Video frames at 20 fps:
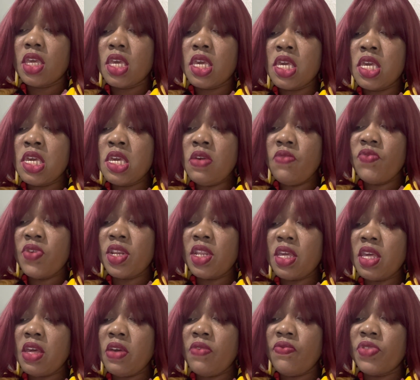
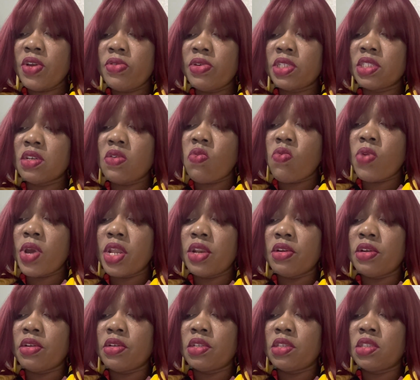Even if there was a
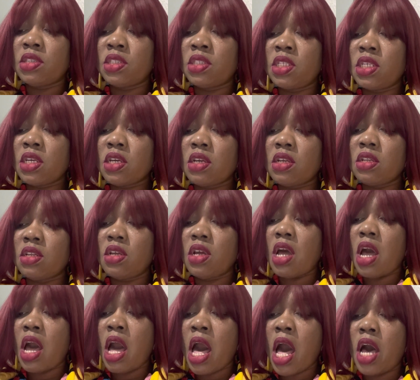winner ticket
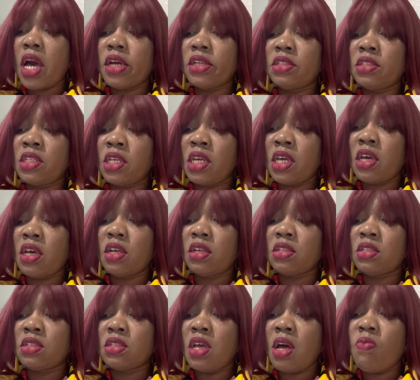out there
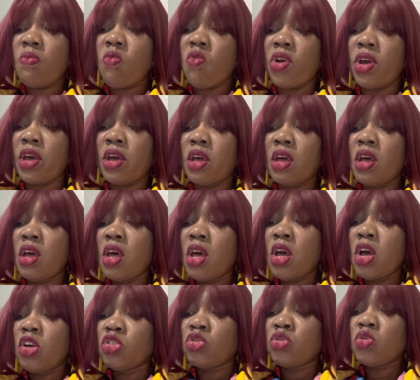somewhere,
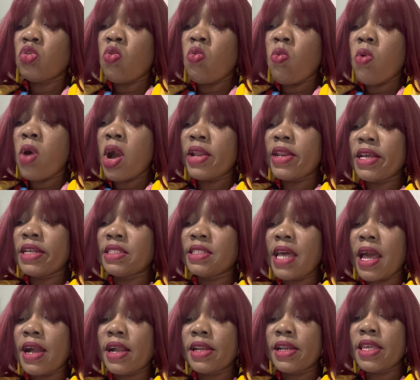so what
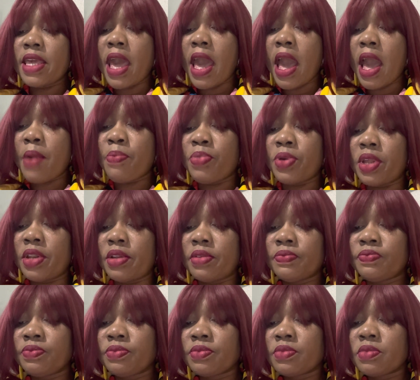exactly happened